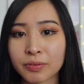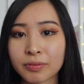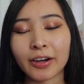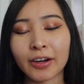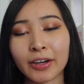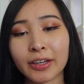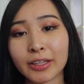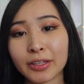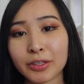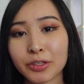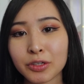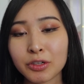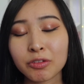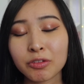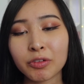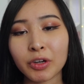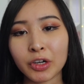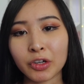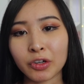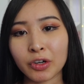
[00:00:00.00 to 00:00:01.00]
All right, and the two
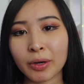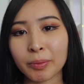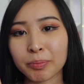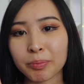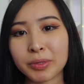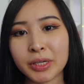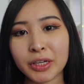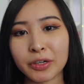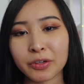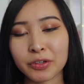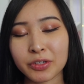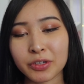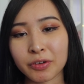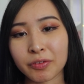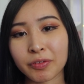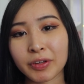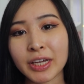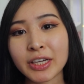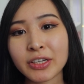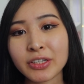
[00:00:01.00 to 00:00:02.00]
runner-up beginner
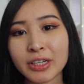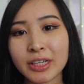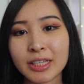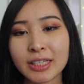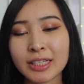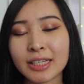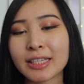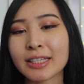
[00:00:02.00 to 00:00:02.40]
certifications